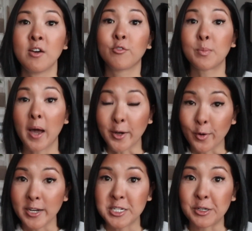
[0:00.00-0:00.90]
for my
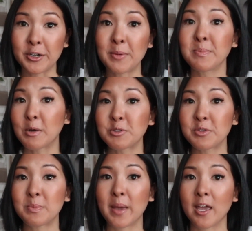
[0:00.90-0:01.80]
criteria, most of
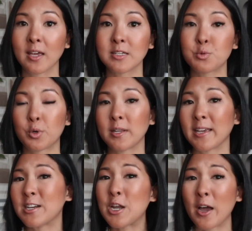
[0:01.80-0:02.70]
the bags were
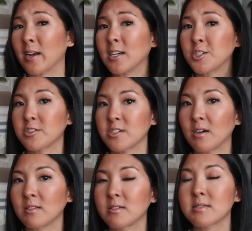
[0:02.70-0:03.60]
like
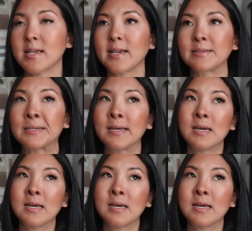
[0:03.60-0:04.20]
$900, and